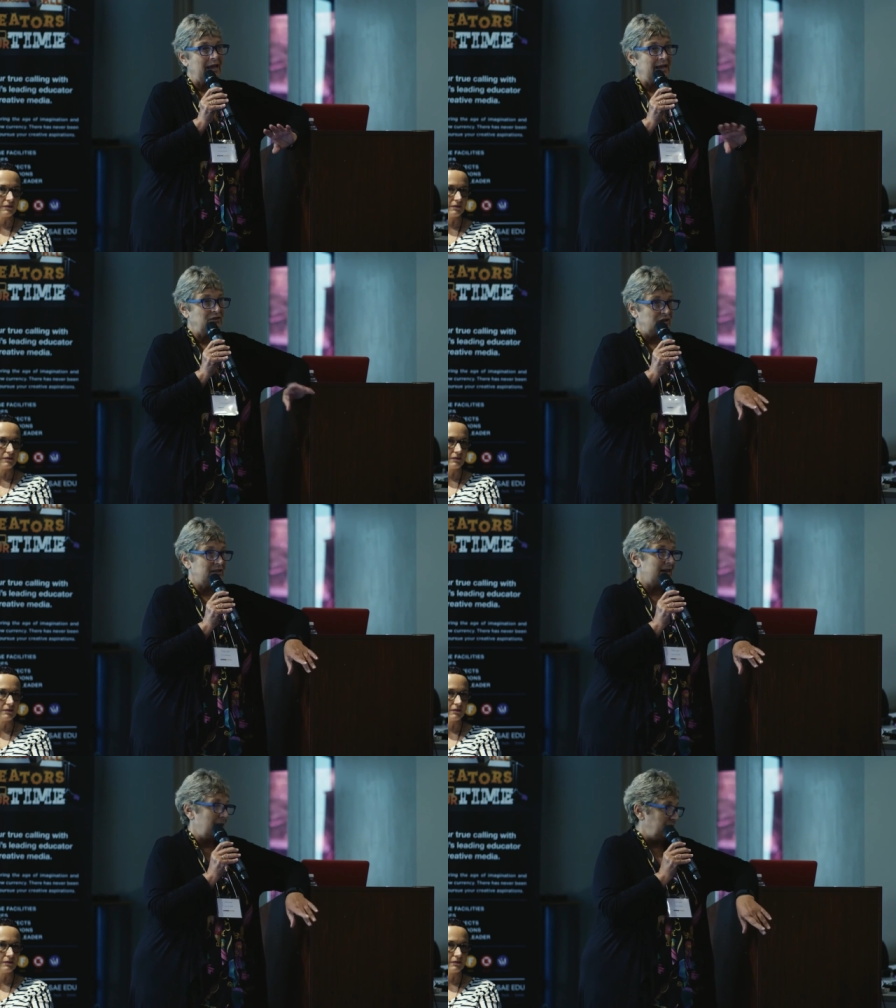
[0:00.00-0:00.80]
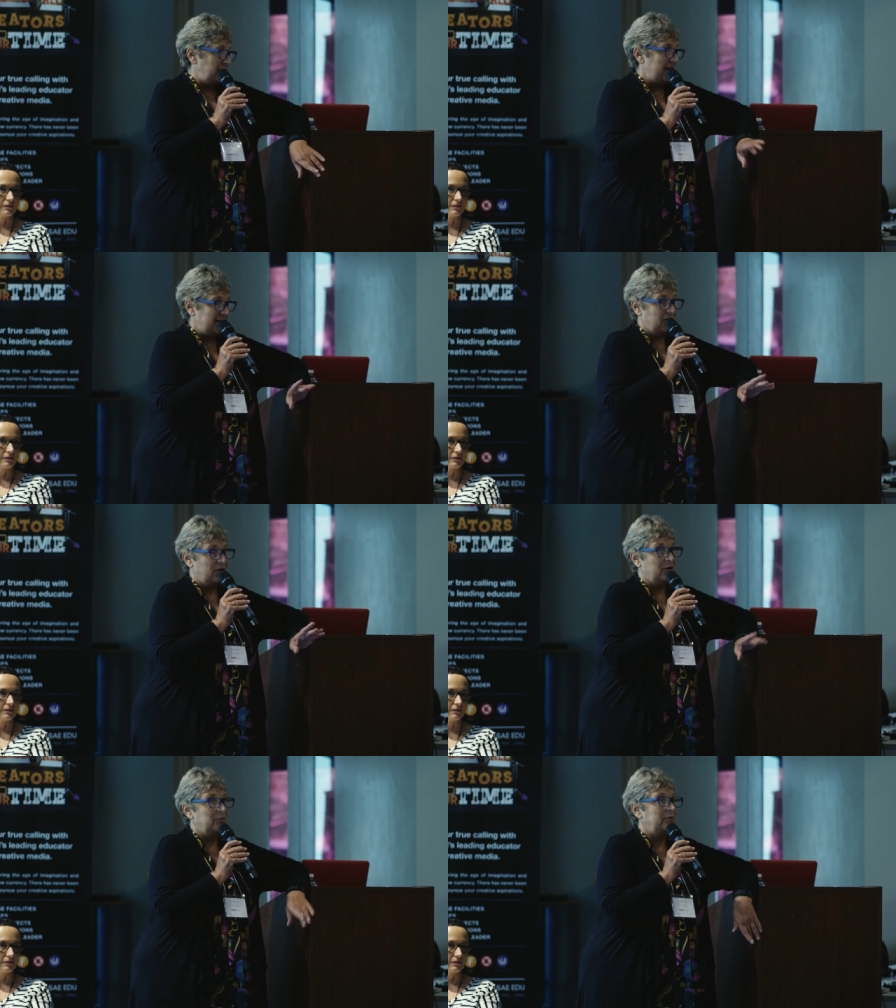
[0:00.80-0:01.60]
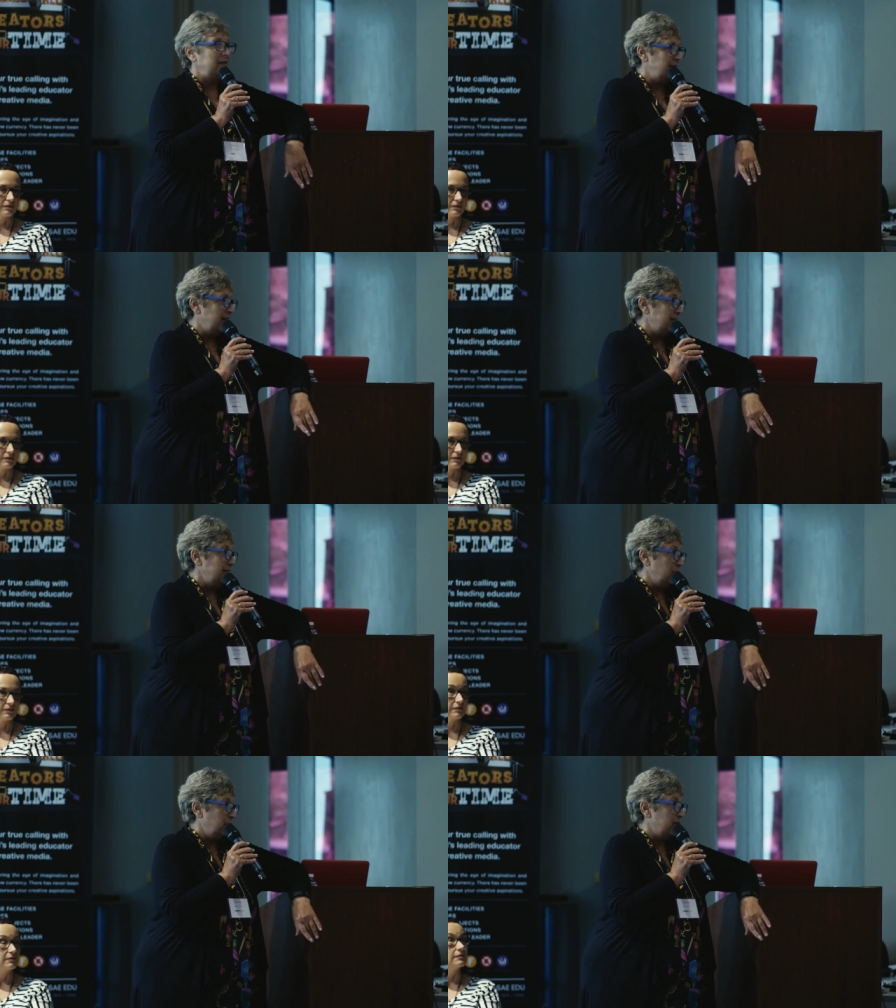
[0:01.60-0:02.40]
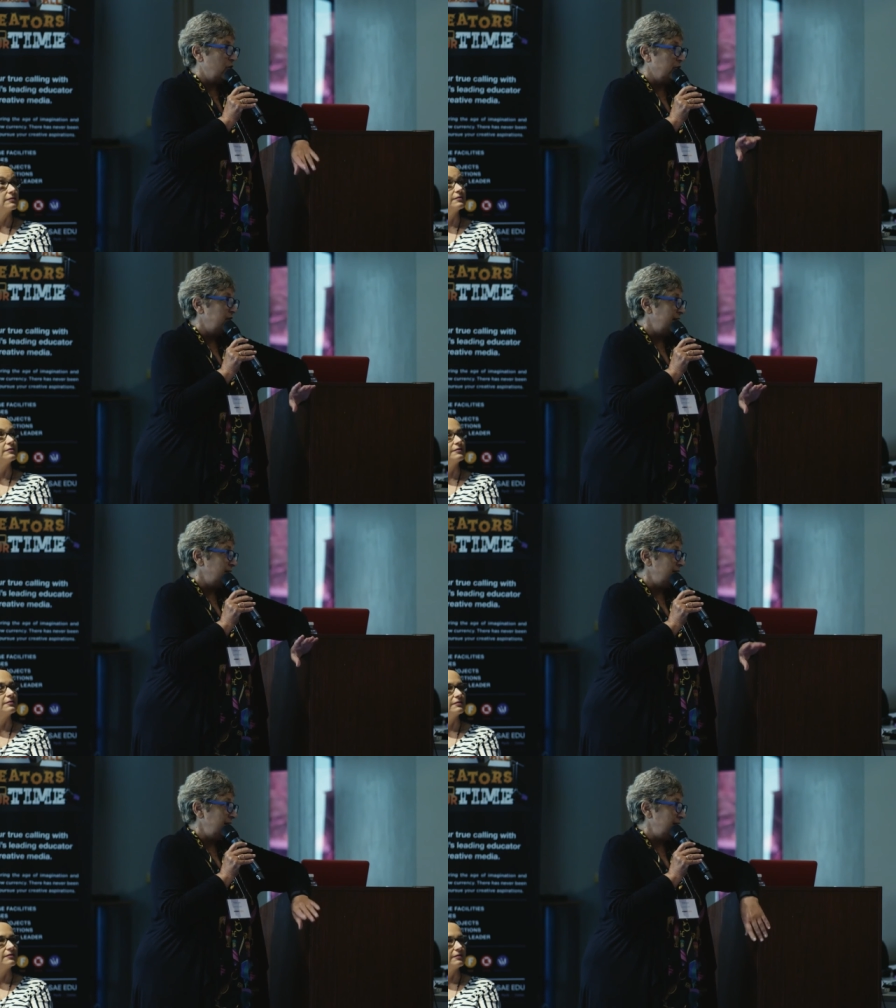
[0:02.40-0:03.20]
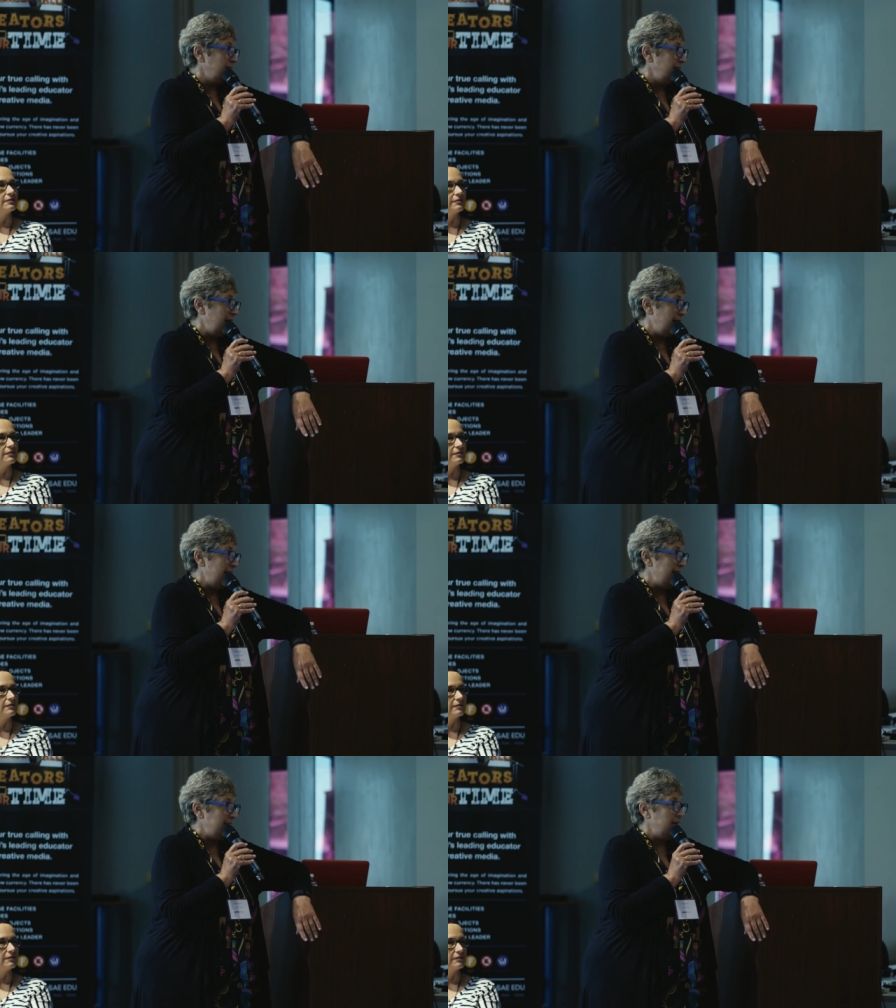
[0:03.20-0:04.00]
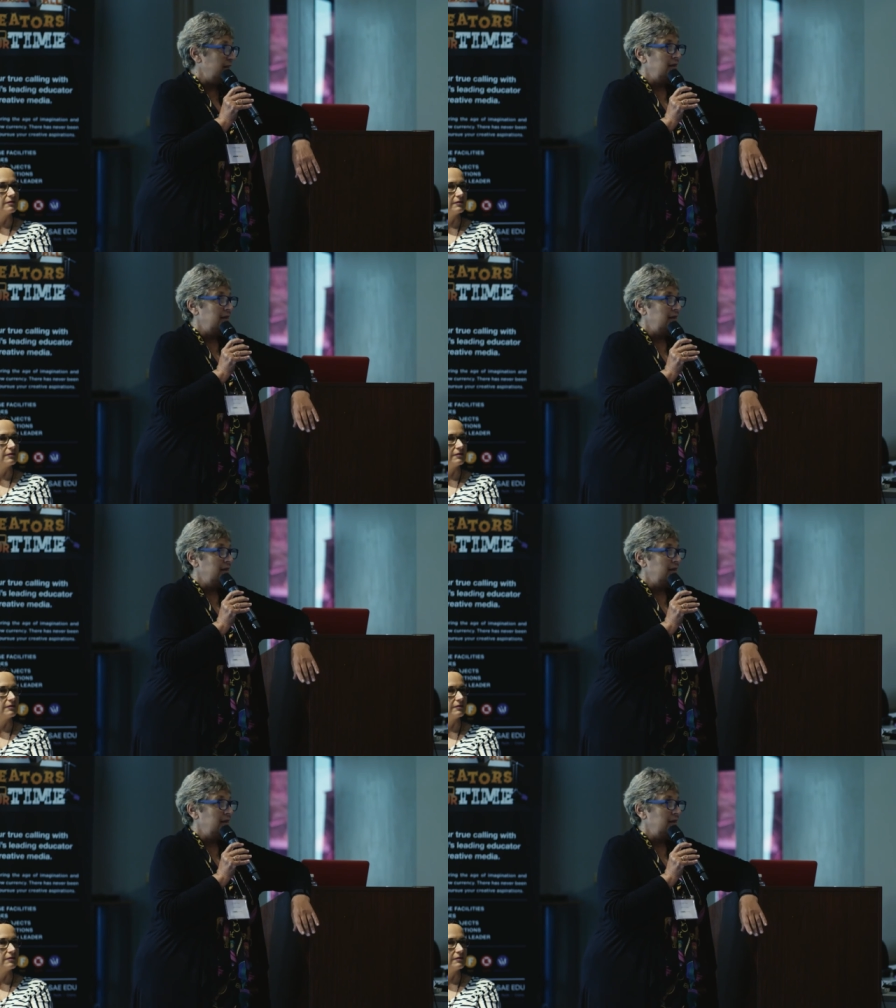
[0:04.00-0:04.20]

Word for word: And just a couple of days ago, we signed a deal with Content in LA.